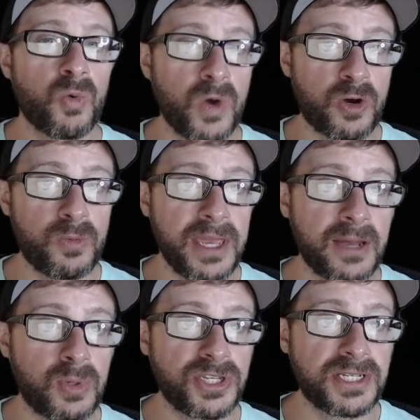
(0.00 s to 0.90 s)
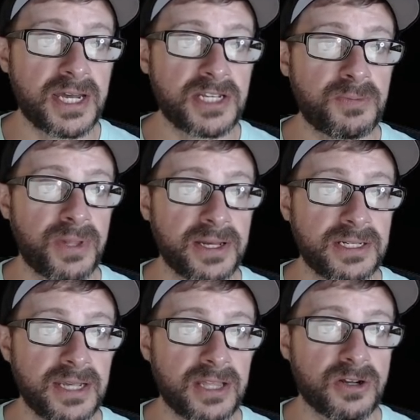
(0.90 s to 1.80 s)
will be able to test playing
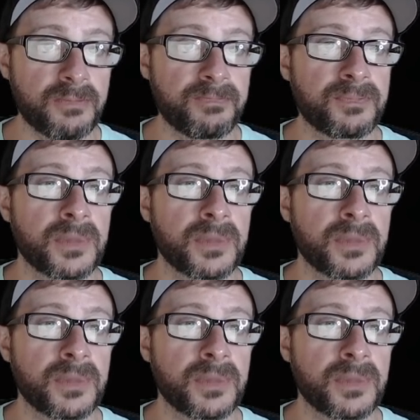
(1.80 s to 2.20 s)
together.